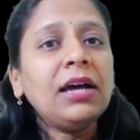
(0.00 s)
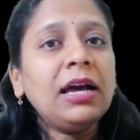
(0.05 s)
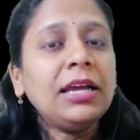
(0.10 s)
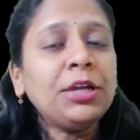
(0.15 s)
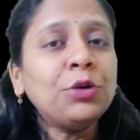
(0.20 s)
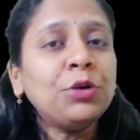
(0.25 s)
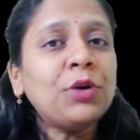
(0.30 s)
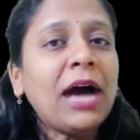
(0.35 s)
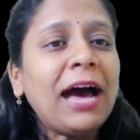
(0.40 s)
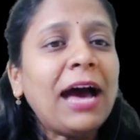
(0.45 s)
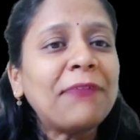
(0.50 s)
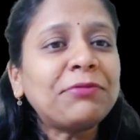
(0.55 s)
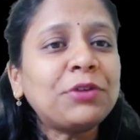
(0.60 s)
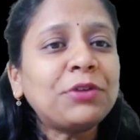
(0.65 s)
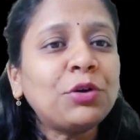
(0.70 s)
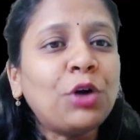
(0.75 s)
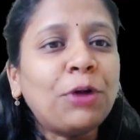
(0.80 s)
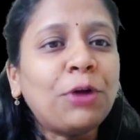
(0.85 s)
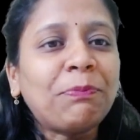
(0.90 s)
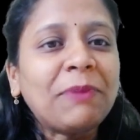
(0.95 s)
you have
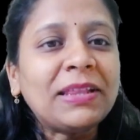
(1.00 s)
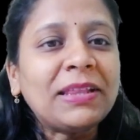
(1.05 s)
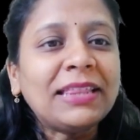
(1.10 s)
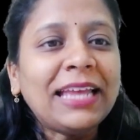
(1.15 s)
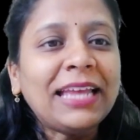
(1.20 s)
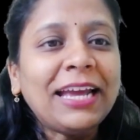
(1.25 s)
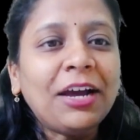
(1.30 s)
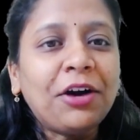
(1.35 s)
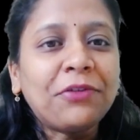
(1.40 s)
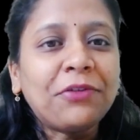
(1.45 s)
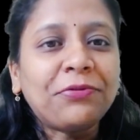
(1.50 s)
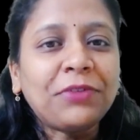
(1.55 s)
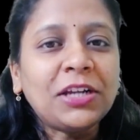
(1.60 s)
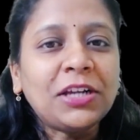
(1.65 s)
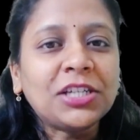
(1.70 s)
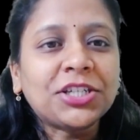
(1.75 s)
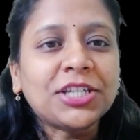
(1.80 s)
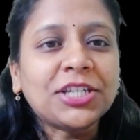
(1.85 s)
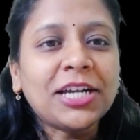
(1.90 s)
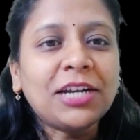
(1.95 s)
to open the
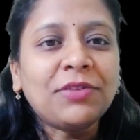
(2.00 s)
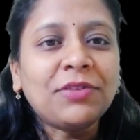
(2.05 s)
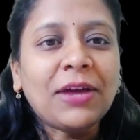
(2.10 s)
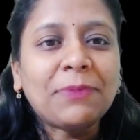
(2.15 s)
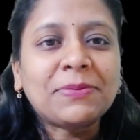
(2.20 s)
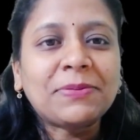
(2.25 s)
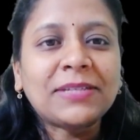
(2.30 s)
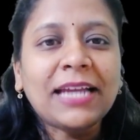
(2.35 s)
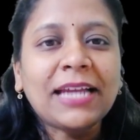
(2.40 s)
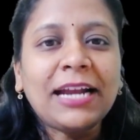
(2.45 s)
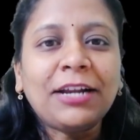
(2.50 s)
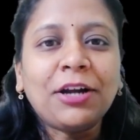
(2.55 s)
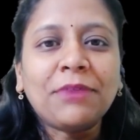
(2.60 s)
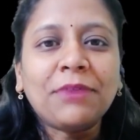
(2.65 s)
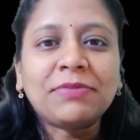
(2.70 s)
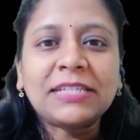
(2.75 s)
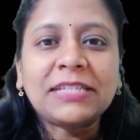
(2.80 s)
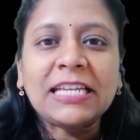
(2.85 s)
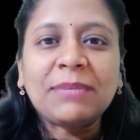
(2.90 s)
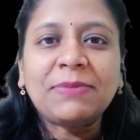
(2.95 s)
official website of
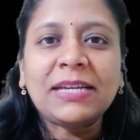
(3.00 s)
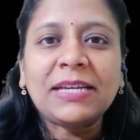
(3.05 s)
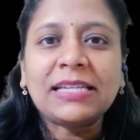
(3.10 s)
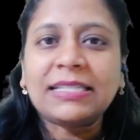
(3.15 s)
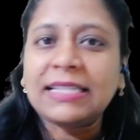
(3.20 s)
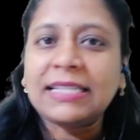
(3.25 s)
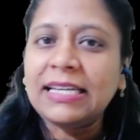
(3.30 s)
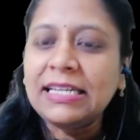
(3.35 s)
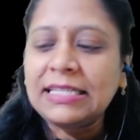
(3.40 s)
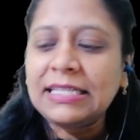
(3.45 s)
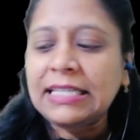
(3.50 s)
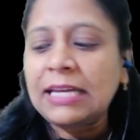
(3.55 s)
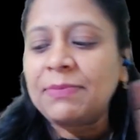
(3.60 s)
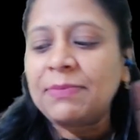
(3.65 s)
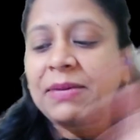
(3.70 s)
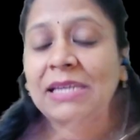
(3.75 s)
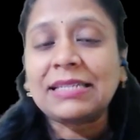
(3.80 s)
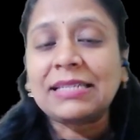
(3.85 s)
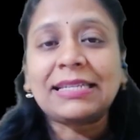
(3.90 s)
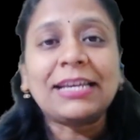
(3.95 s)
CBSE.
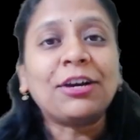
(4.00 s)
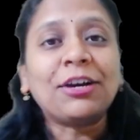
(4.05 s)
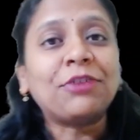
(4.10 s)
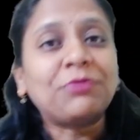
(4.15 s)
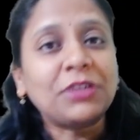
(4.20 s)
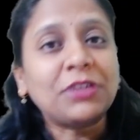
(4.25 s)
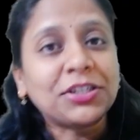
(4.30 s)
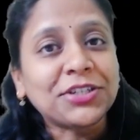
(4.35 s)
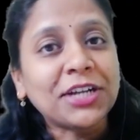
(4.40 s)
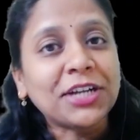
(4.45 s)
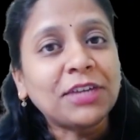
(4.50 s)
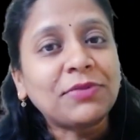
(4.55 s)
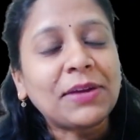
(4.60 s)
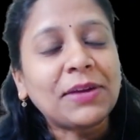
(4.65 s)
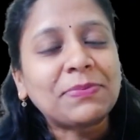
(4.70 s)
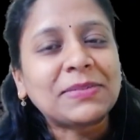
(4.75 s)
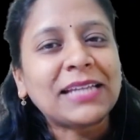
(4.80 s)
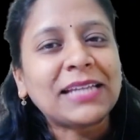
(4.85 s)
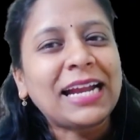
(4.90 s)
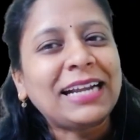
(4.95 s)
CBSE official
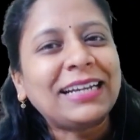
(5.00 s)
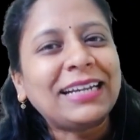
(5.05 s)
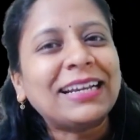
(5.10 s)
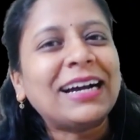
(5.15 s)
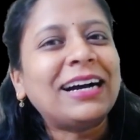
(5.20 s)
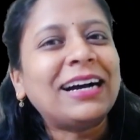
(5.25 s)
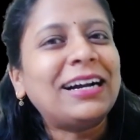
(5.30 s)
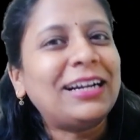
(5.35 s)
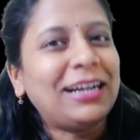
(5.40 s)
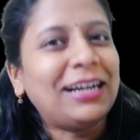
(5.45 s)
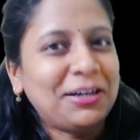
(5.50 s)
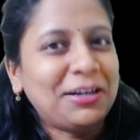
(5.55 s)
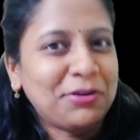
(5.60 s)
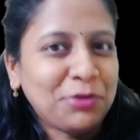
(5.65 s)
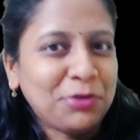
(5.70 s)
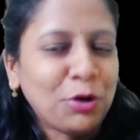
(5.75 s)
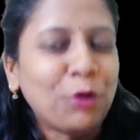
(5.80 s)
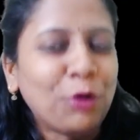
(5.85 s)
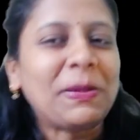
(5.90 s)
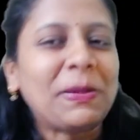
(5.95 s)
website
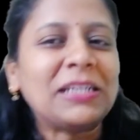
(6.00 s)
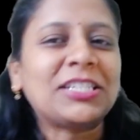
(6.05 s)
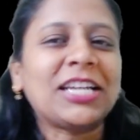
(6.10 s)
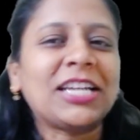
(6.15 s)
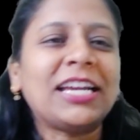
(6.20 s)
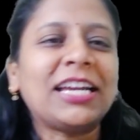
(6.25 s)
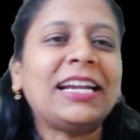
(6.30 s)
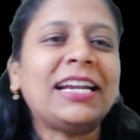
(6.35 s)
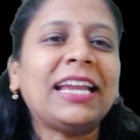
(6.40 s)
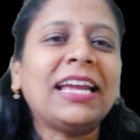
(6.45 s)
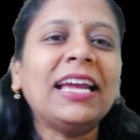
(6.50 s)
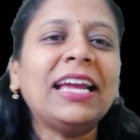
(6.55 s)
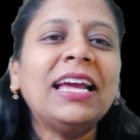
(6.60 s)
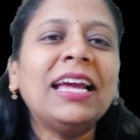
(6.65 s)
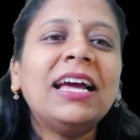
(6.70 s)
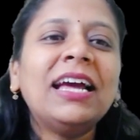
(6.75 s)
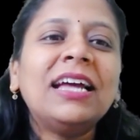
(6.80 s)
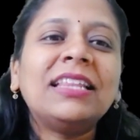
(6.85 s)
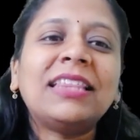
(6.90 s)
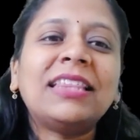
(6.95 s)
open cheyandi,
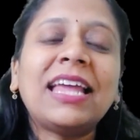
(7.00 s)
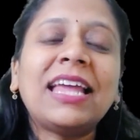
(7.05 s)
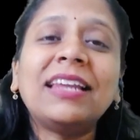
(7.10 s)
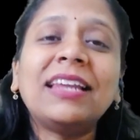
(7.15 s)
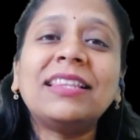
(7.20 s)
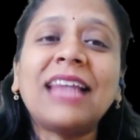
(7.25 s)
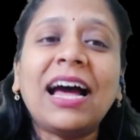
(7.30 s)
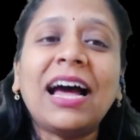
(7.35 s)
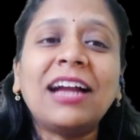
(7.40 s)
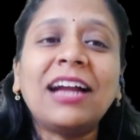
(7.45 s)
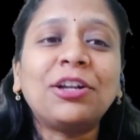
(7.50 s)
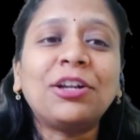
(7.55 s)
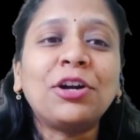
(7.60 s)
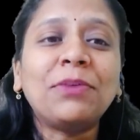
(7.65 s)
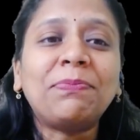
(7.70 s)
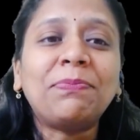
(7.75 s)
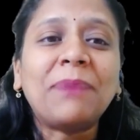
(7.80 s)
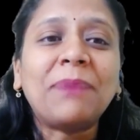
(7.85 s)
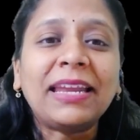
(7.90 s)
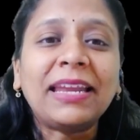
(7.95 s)
then dantlo
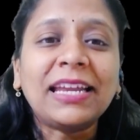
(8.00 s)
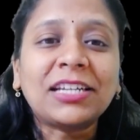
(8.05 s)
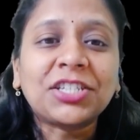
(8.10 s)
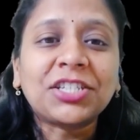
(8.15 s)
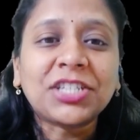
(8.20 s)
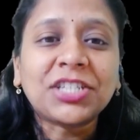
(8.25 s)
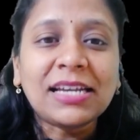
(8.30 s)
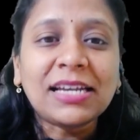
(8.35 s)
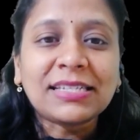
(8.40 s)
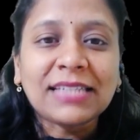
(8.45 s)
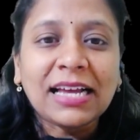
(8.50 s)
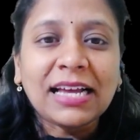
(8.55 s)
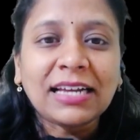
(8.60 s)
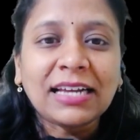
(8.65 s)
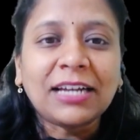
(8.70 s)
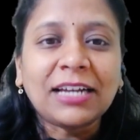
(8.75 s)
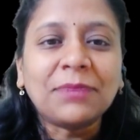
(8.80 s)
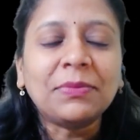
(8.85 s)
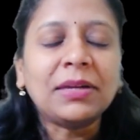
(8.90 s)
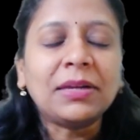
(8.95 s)
pariksha
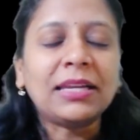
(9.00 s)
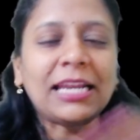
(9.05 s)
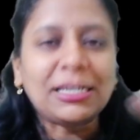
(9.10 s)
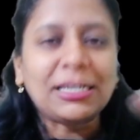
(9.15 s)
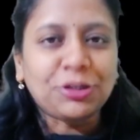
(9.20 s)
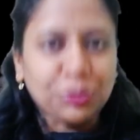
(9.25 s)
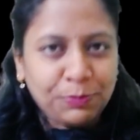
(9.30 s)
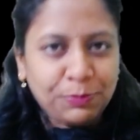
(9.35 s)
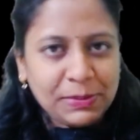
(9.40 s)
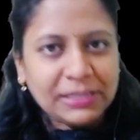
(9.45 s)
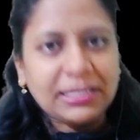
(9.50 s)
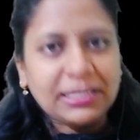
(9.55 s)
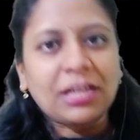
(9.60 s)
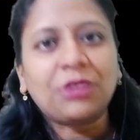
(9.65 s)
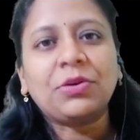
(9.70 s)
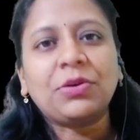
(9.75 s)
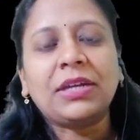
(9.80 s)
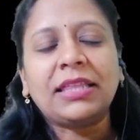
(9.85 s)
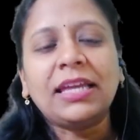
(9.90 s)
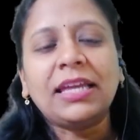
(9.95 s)
sangam nen
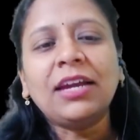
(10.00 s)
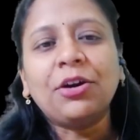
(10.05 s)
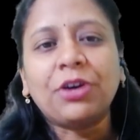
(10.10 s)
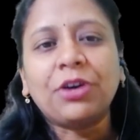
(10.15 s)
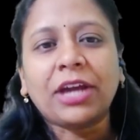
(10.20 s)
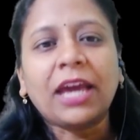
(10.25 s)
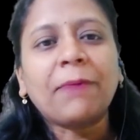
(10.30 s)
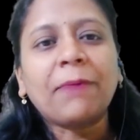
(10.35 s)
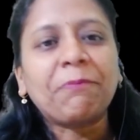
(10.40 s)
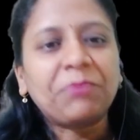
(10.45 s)
chupisthanu idi. Okay,